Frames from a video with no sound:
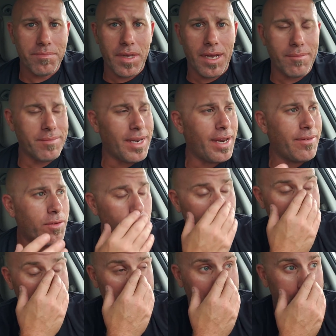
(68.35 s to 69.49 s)
um, not even
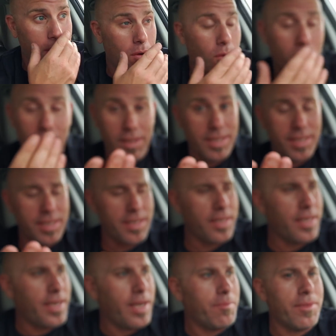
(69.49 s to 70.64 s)
read or listen to
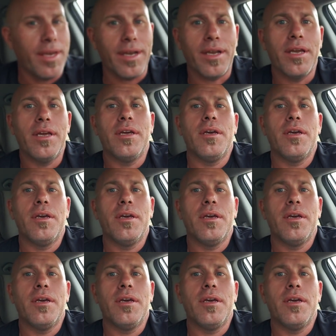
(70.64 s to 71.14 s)
the damn thing.